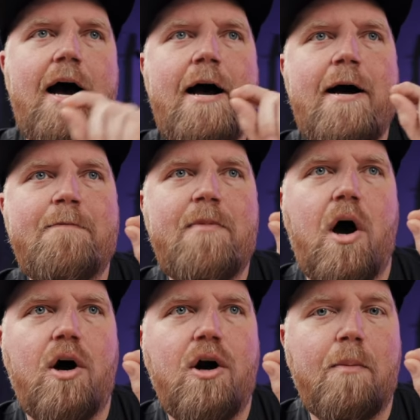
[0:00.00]
um,
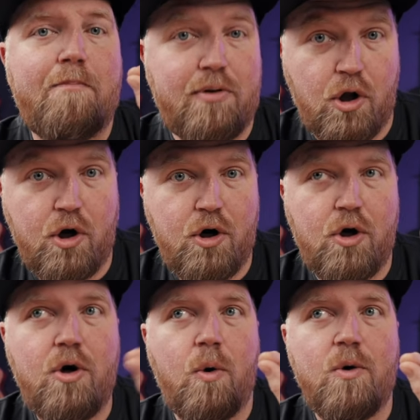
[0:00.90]
are
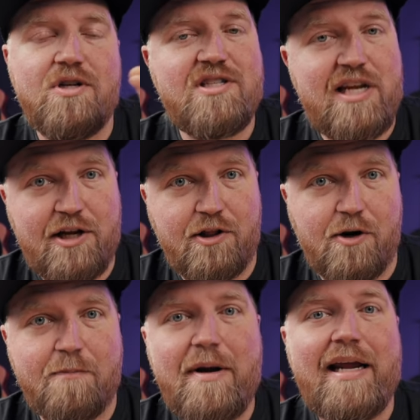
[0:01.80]
plural or
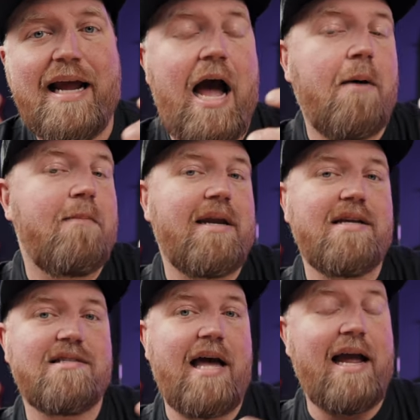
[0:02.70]
singular, meaning how many
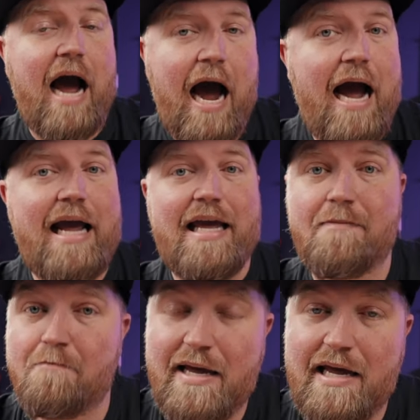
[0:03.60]
say I
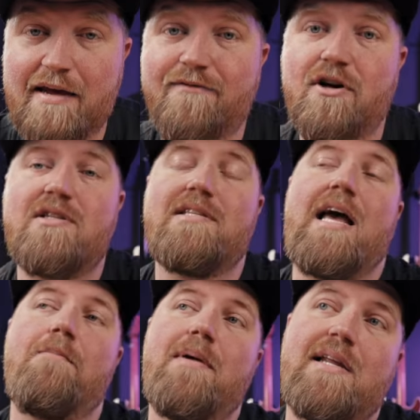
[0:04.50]
and me versus
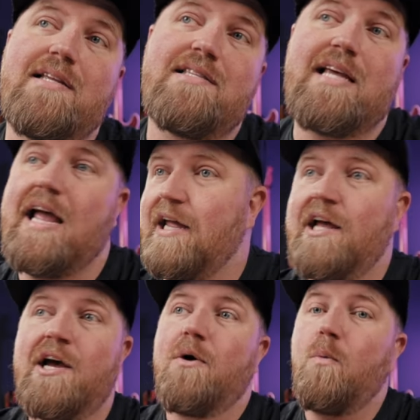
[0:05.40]
how many say
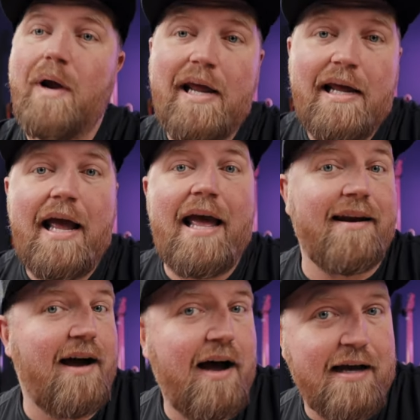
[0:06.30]
we
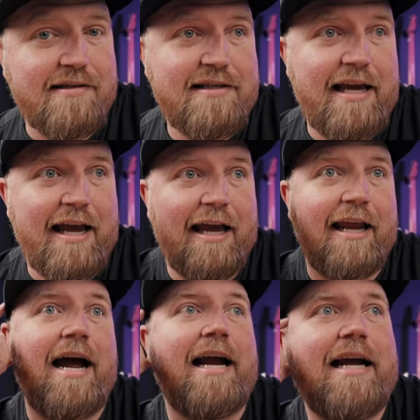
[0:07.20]
and us.
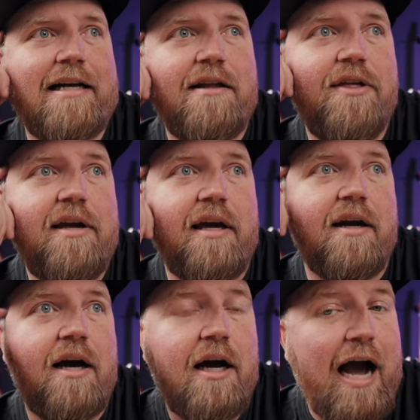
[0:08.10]
And I got to thinking,
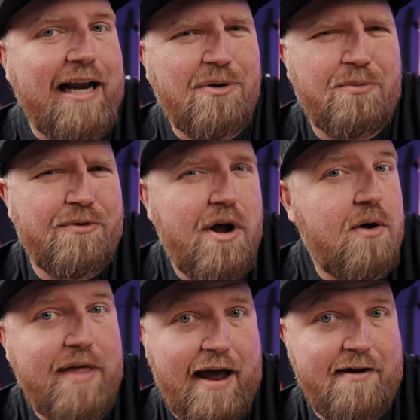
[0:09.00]
huh, I don't
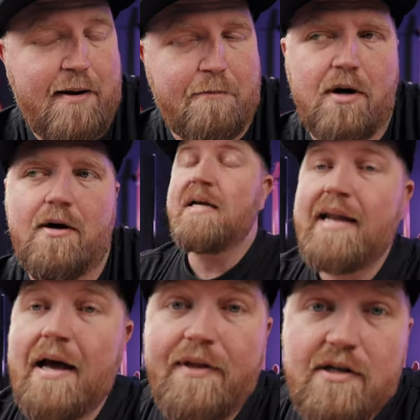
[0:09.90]
know that number.
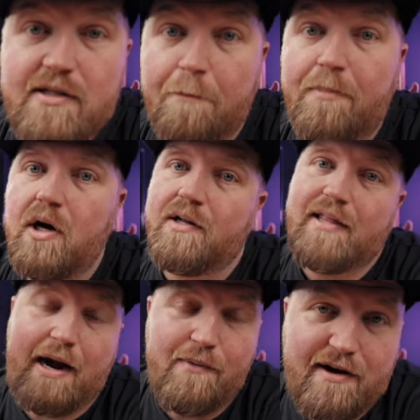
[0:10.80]
Now, there's a book
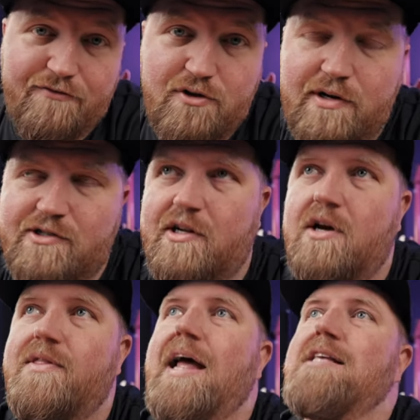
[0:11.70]
that I read a few years
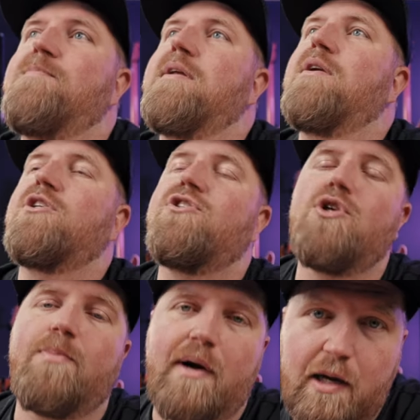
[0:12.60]
ago that has been
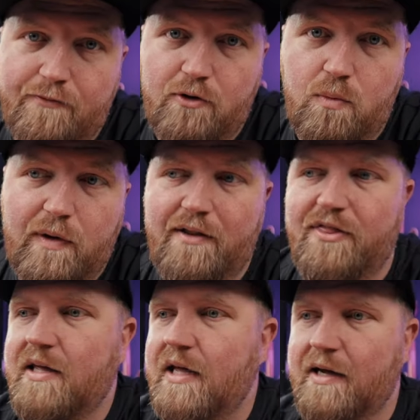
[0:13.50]
super helpful when
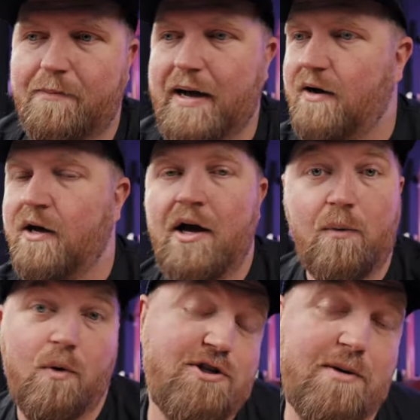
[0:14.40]
thinking about
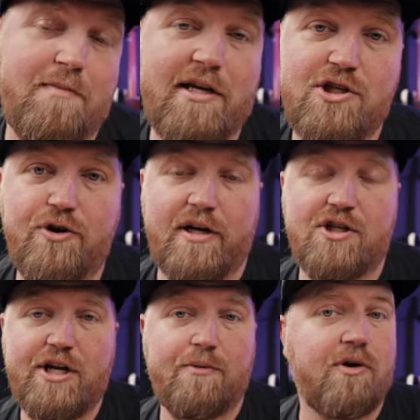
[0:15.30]
worship ministry in
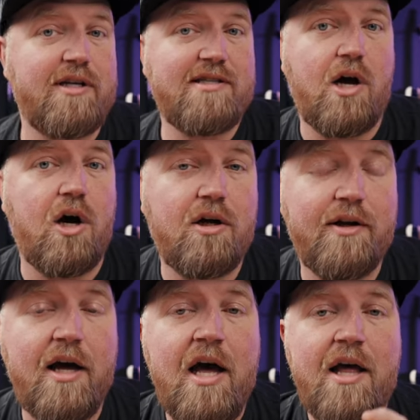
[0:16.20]
general, and it's
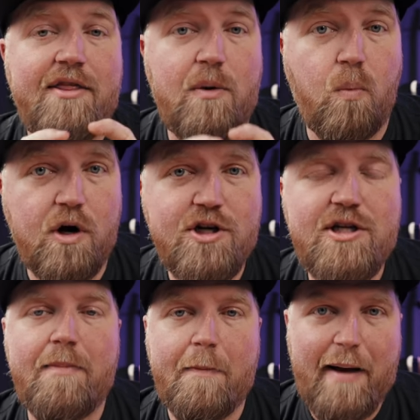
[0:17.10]
called The
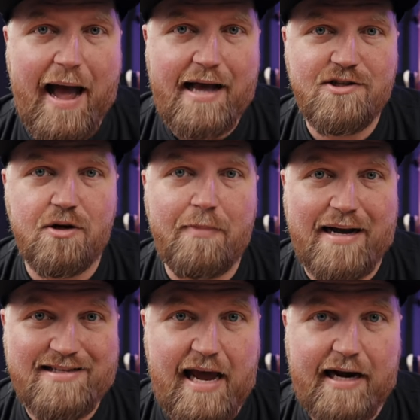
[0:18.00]
Worship Pastor
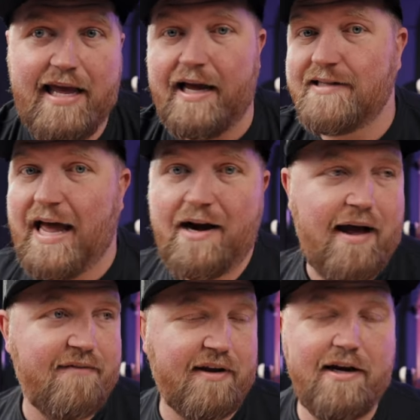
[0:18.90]
by Zac Hicks. I don't
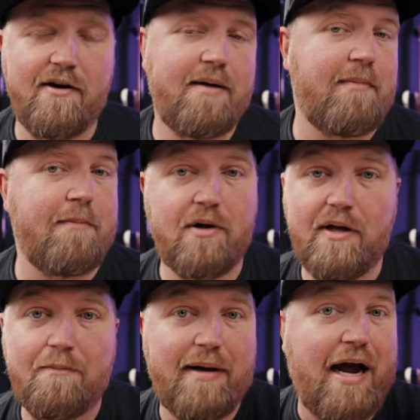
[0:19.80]
have it here in my
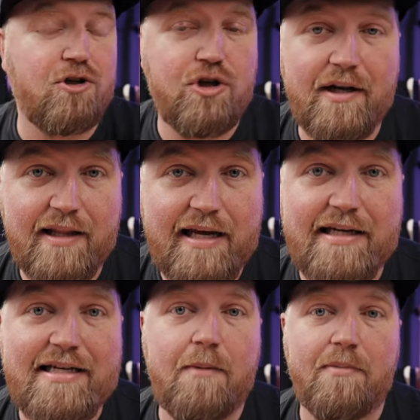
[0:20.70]
building, but I'll try to link
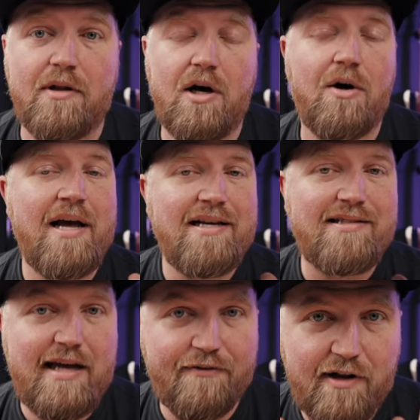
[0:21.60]
it down below.
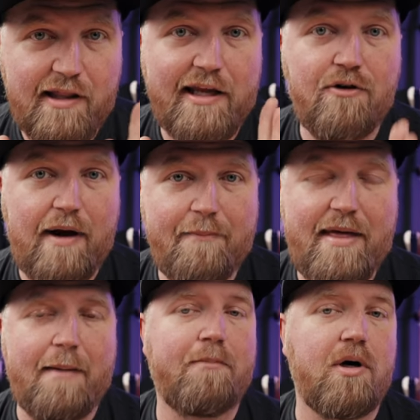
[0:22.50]
Definitely grab
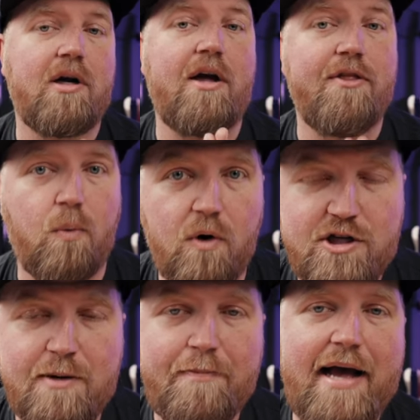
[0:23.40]
that book, The
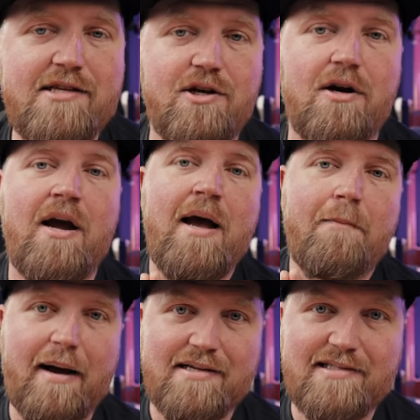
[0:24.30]
Worship Pastor
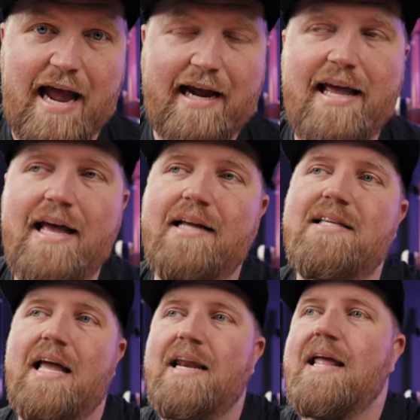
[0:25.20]
by Zac
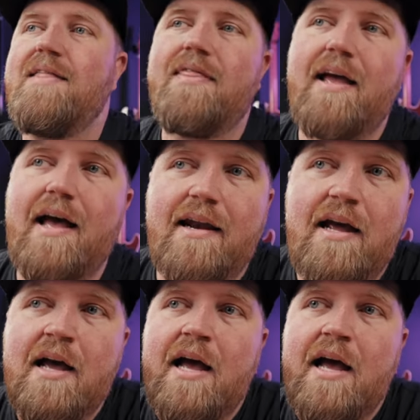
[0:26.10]
Hicks. And in that,